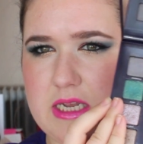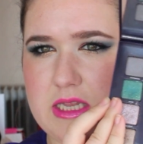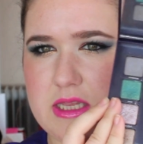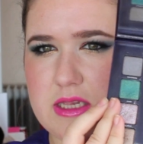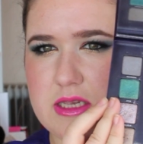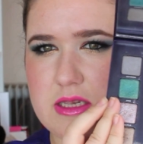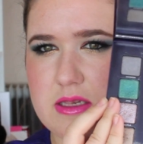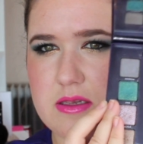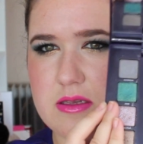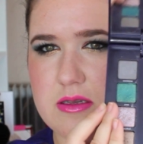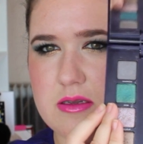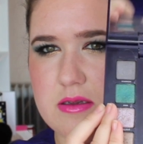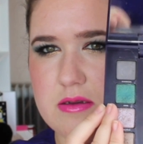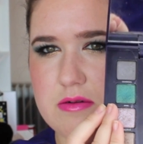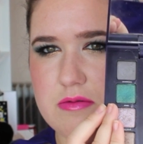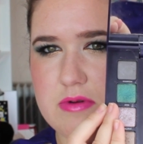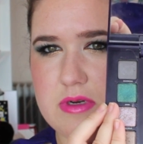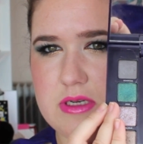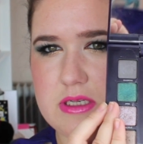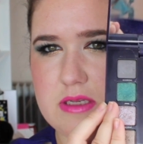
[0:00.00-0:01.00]
It's
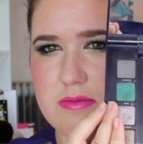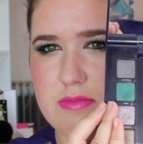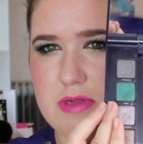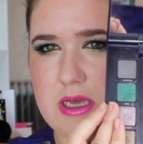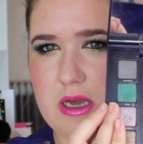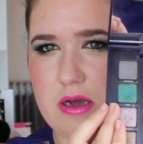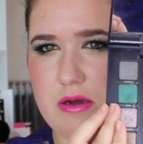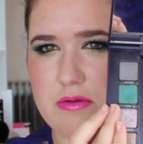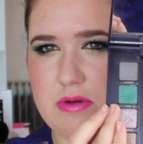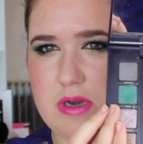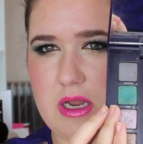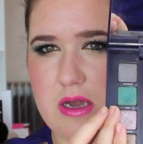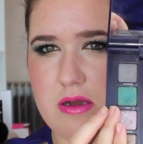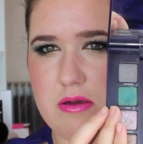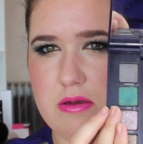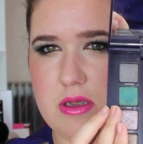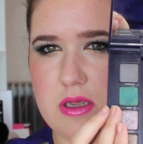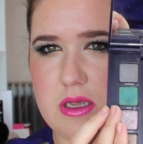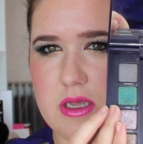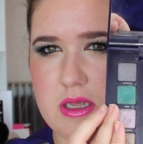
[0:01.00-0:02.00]
reasonably old
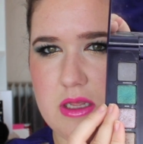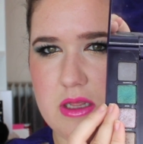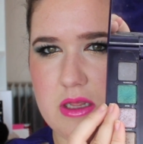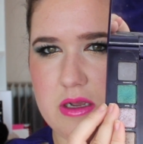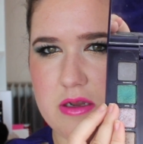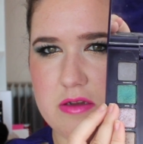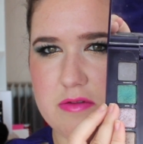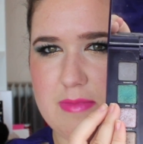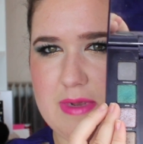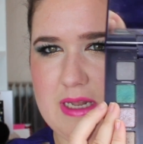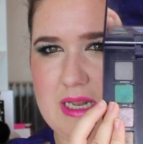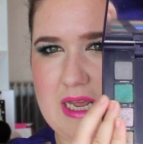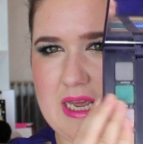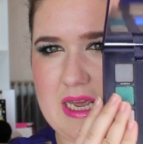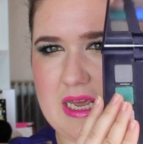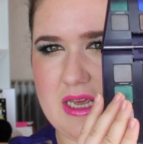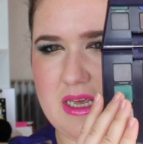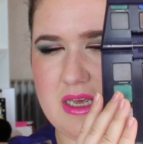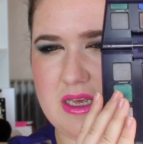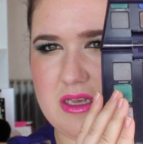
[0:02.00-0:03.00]
now. There's my
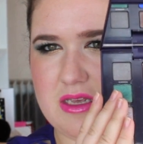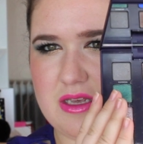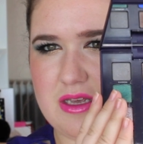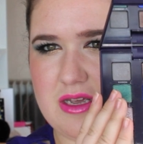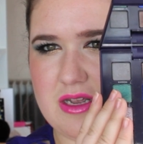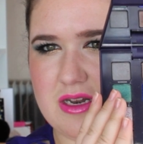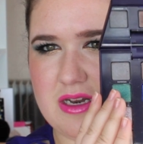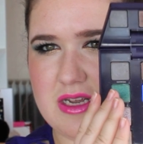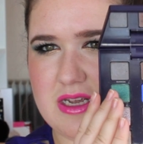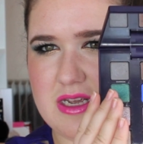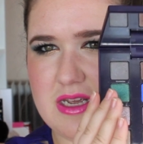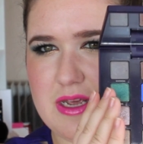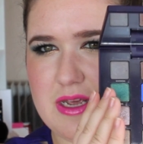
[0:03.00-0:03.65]
leg. Good.